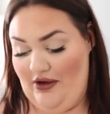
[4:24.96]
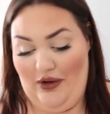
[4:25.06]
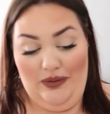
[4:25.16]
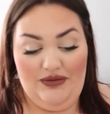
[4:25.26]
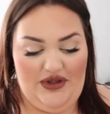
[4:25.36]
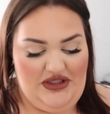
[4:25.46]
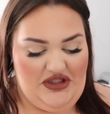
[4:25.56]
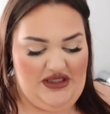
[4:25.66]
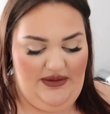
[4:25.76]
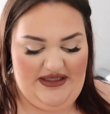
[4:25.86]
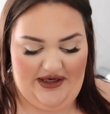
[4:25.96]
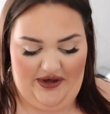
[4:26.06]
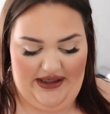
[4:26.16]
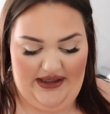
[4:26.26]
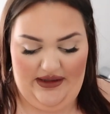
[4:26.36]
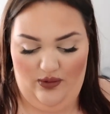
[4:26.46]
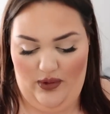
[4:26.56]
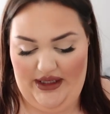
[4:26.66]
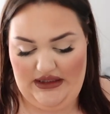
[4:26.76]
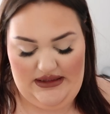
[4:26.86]
so it's just gonna be decorated in
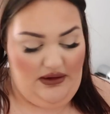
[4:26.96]
white.